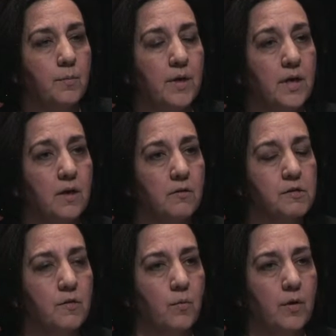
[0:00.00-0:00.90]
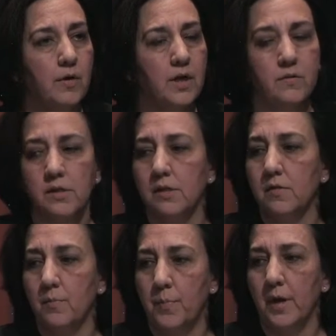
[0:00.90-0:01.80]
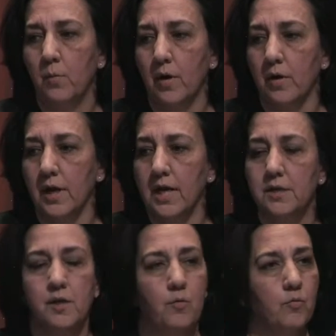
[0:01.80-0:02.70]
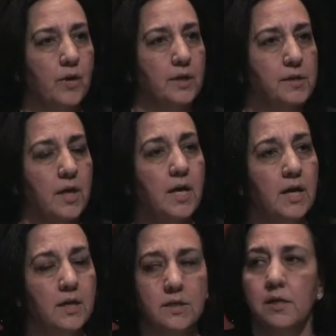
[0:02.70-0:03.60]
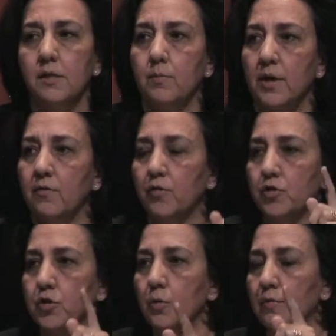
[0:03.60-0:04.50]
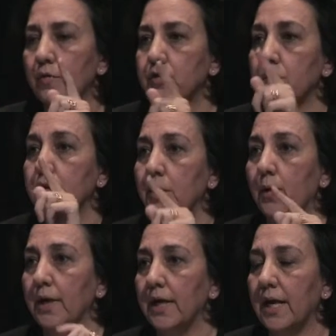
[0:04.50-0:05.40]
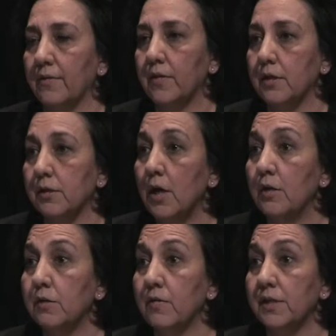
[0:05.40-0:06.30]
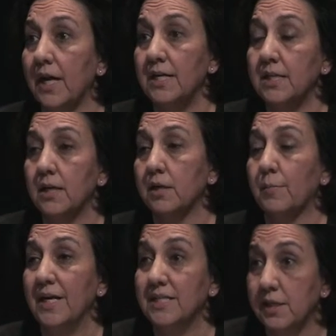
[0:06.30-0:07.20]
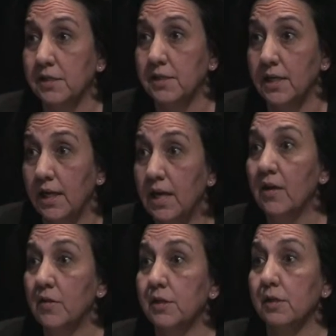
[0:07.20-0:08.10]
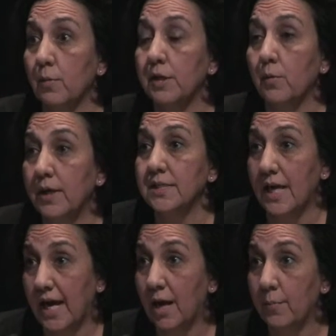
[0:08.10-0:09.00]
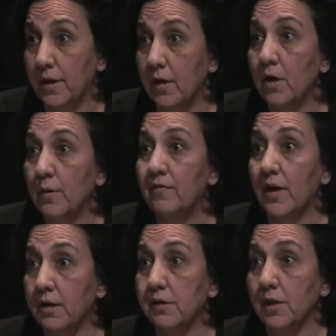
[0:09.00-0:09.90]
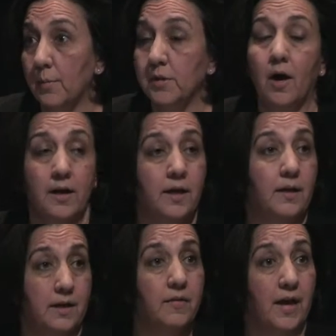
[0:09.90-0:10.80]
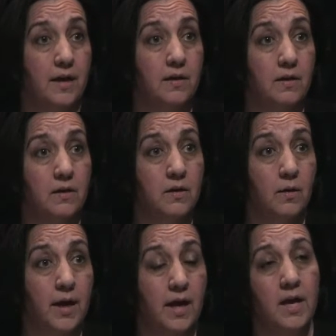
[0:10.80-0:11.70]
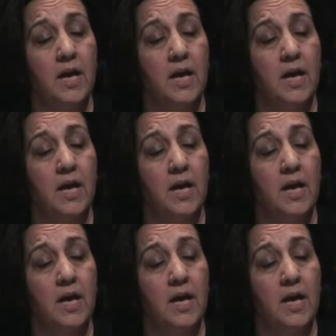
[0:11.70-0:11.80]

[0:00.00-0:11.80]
But here's the word, and this is the big word. It's a risk. It doesn't mean for sure you're going to get this. So this idea, it's my destiny, this is what's going to happen, we've got to stop talking like that. Okay?